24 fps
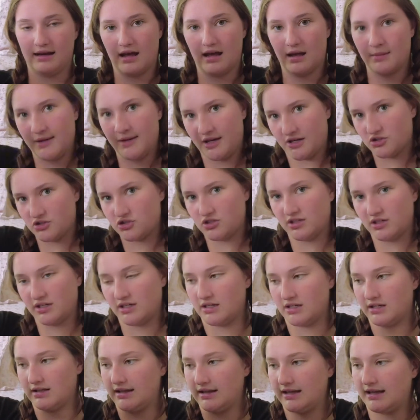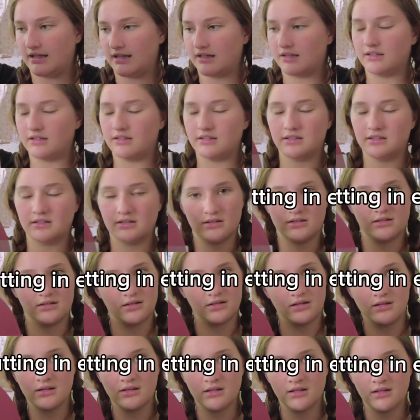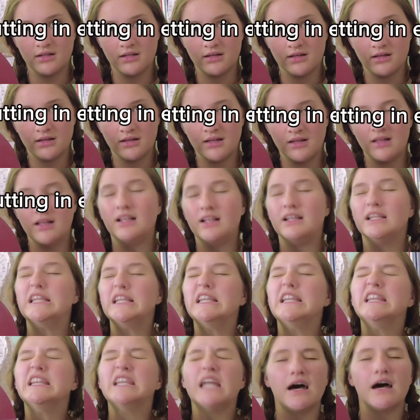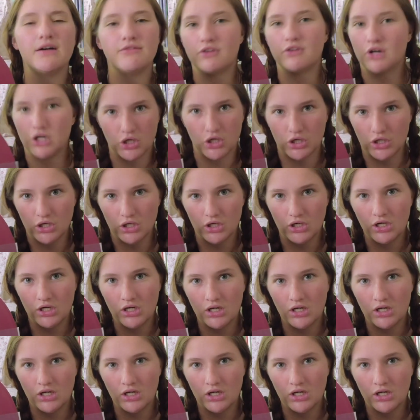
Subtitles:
I'm actually gonna like love her.